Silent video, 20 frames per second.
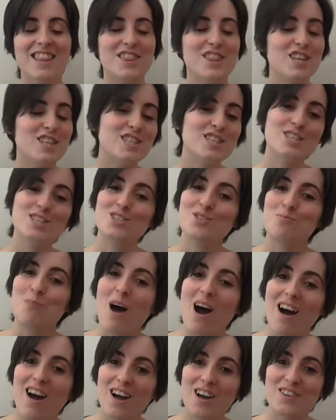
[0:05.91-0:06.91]
This is the
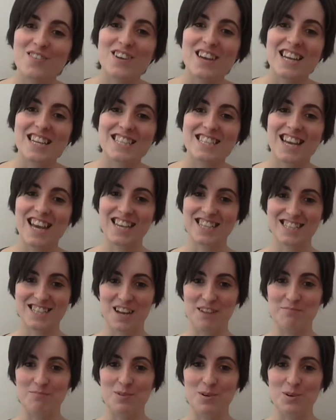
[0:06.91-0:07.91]
perfect
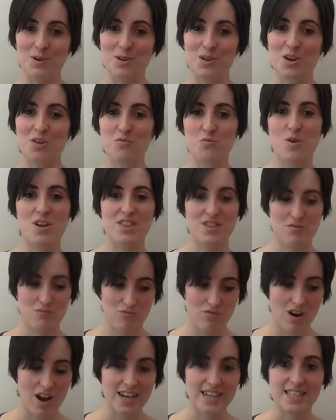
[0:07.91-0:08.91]
example of when the
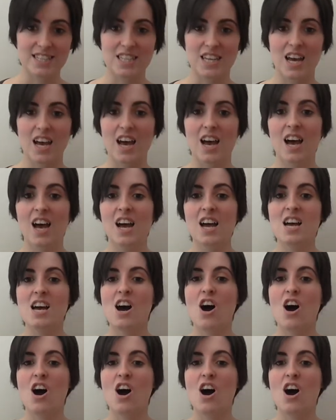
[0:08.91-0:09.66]
writer